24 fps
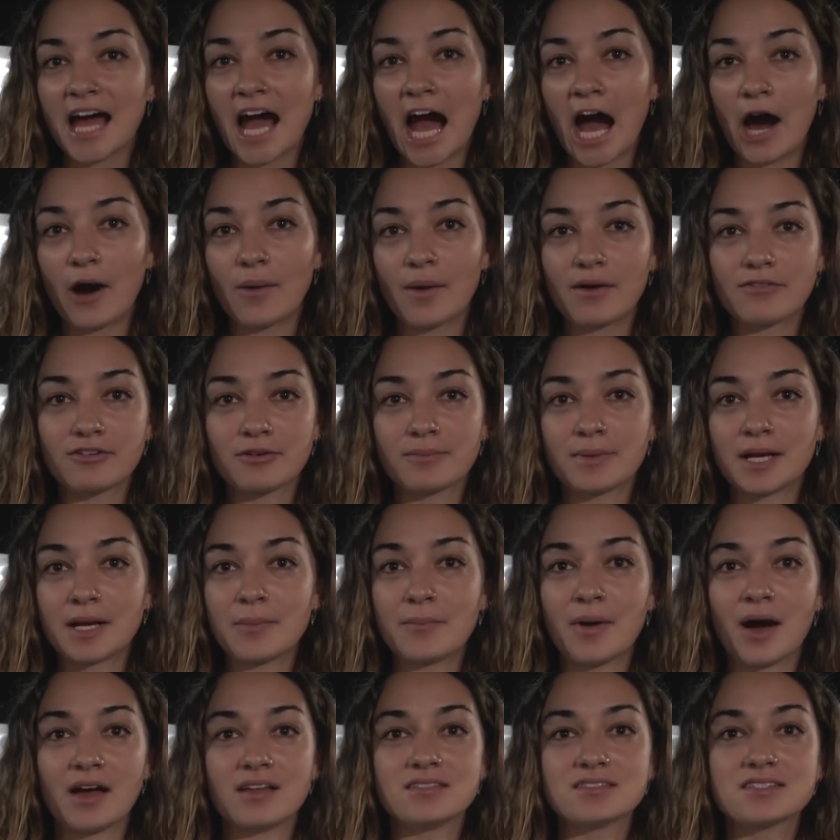however many
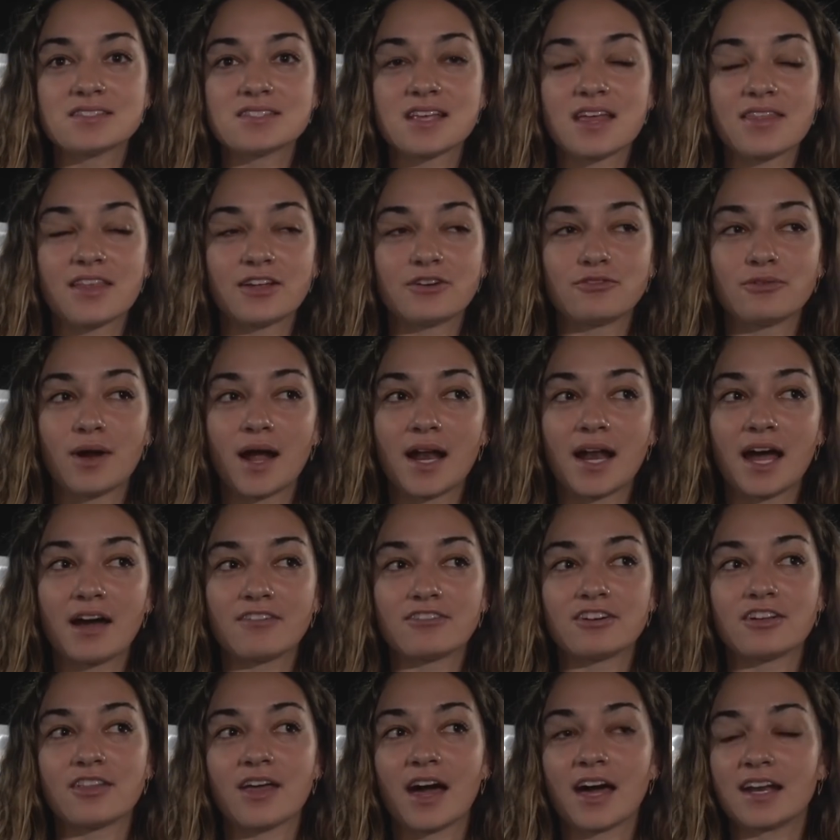months and then right
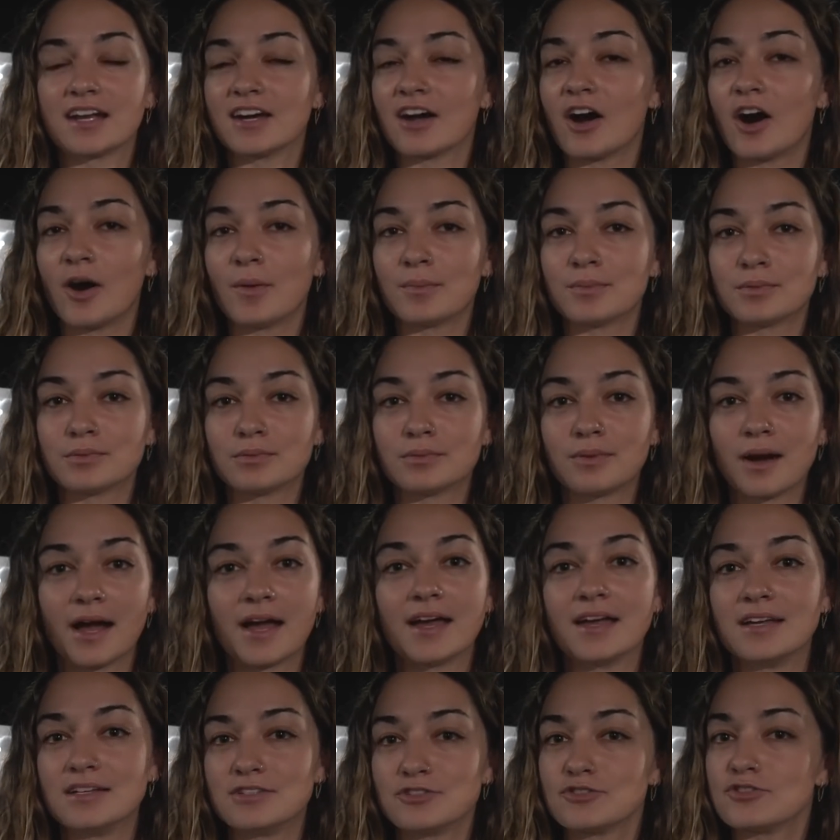after that I hop right
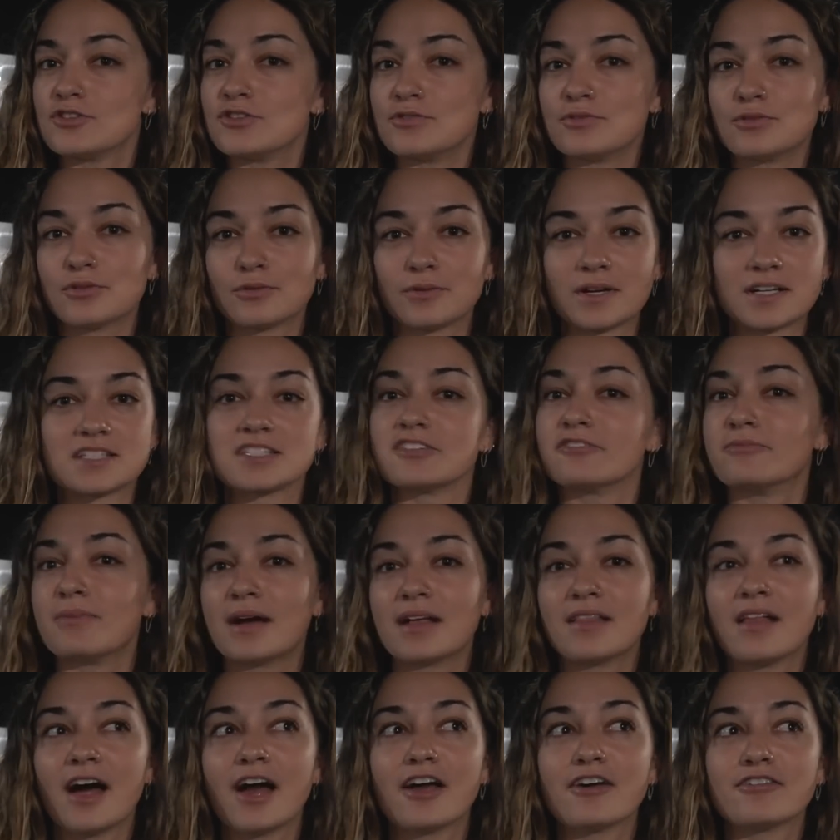into the rest of
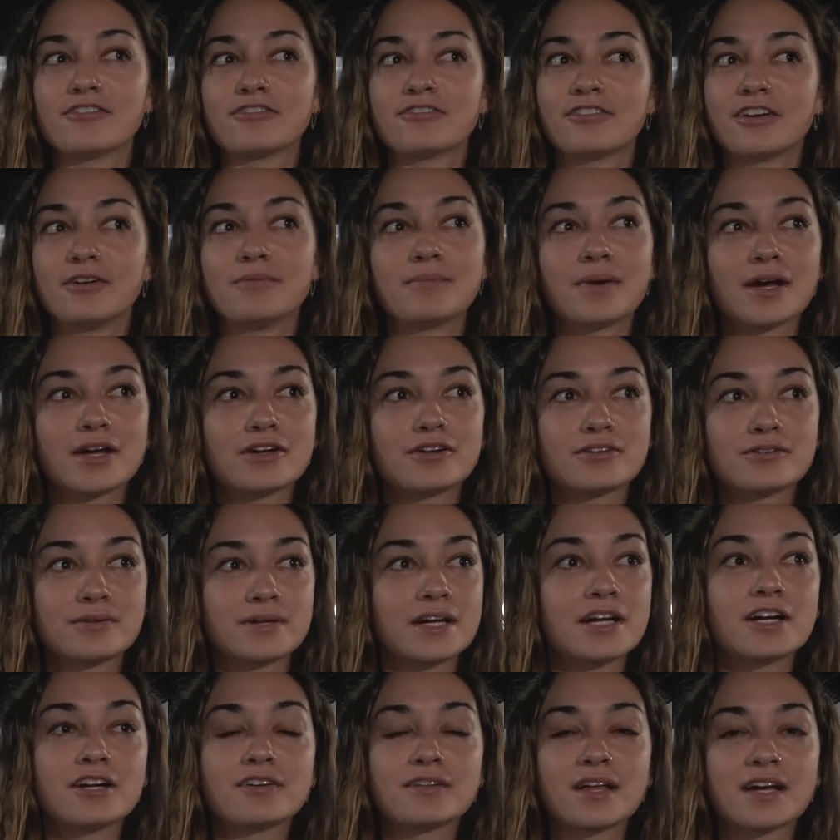my life and my
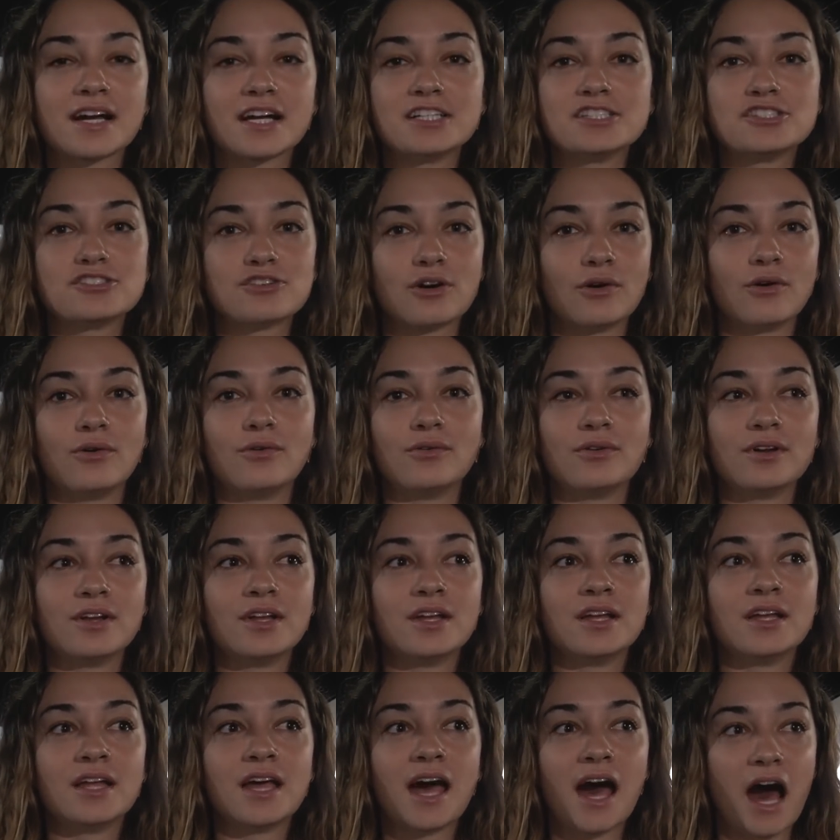career. Like I don't
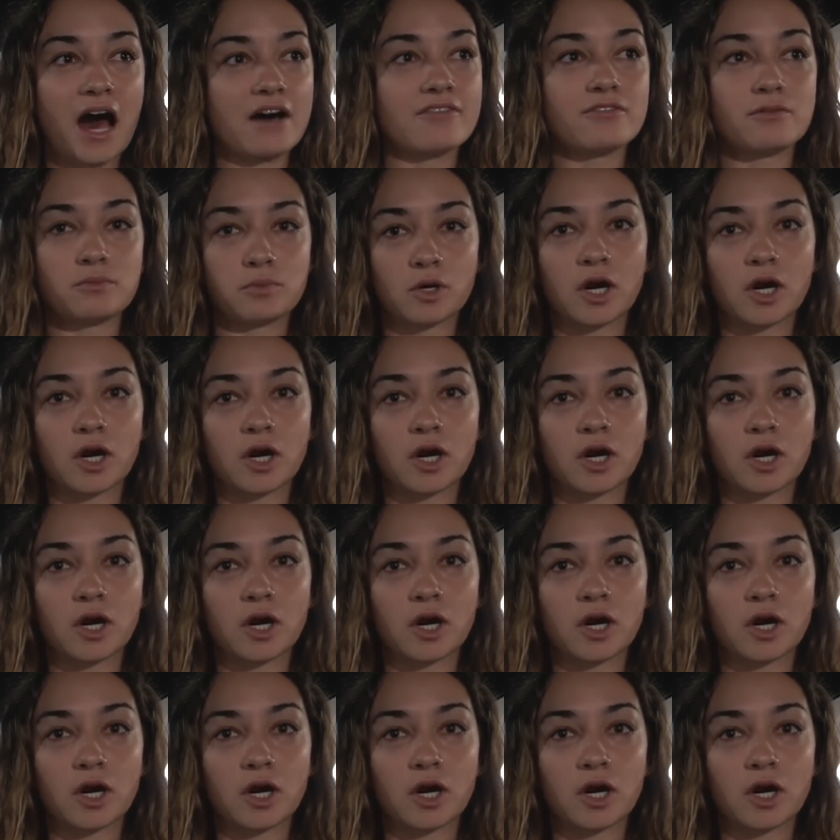have a